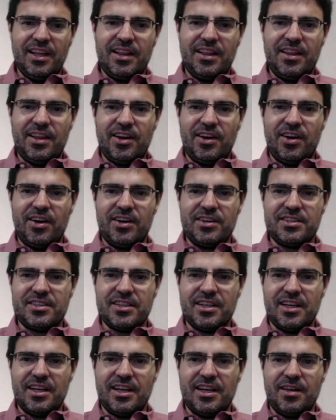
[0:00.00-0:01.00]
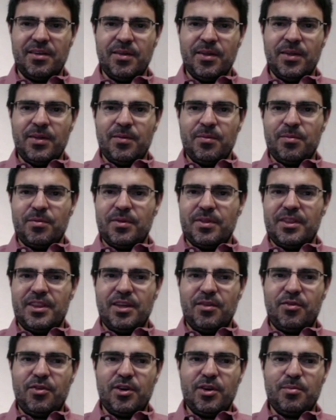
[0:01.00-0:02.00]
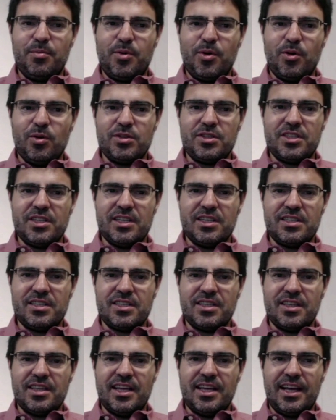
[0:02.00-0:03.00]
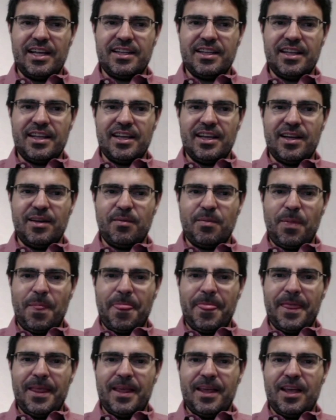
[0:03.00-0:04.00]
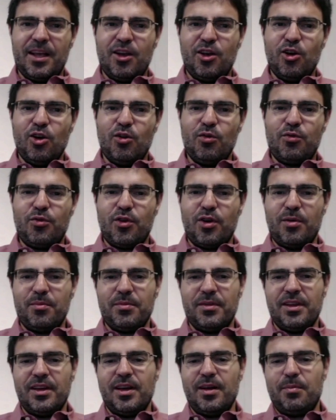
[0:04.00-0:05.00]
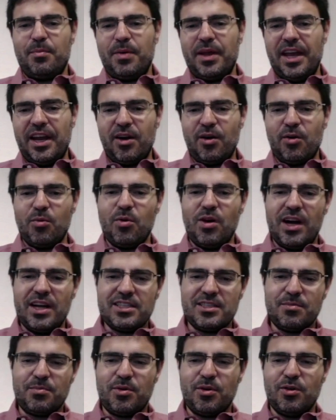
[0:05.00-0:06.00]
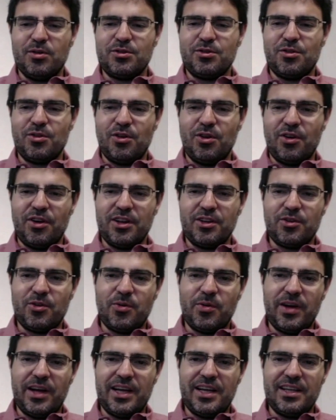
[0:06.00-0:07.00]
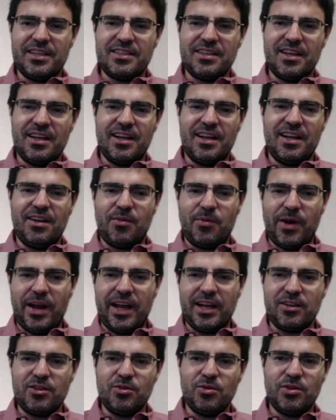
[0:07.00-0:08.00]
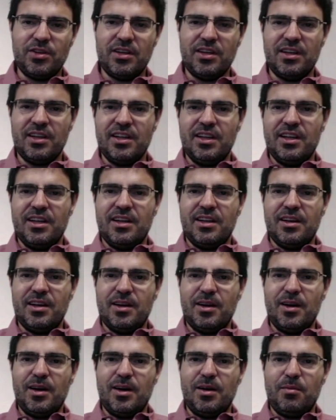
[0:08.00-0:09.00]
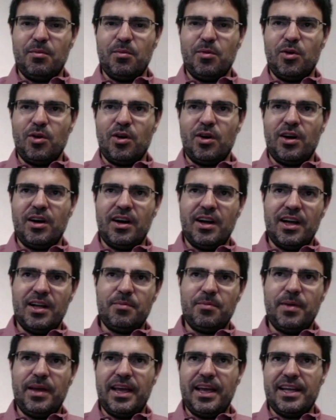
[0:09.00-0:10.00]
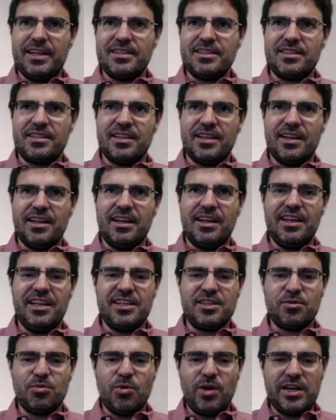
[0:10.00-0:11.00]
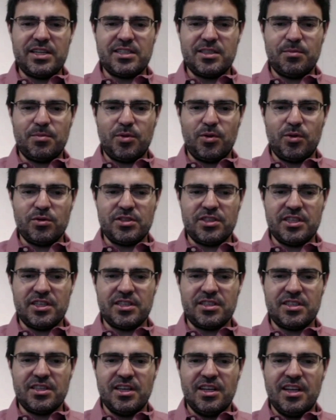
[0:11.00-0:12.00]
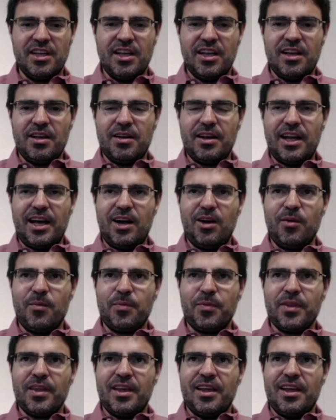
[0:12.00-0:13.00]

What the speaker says: There's different approaches that go from the pairwise approach to learning to rank to the more advanced list-wise approaches. Now,